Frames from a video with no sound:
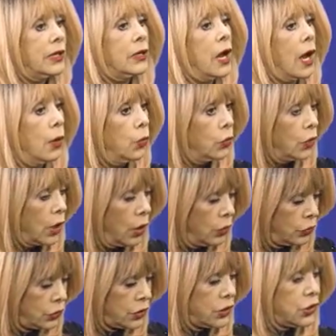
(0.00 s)
But I will
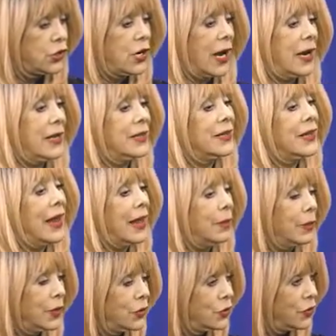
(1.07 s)
go to the Chinese
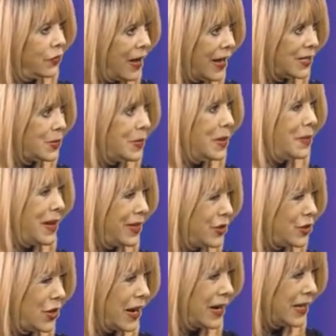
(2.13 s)
client because you've asked me
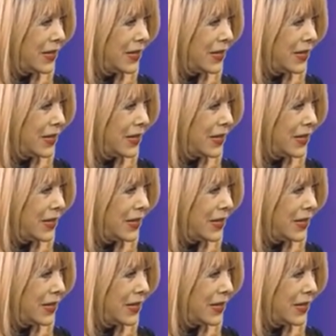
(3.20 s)
about the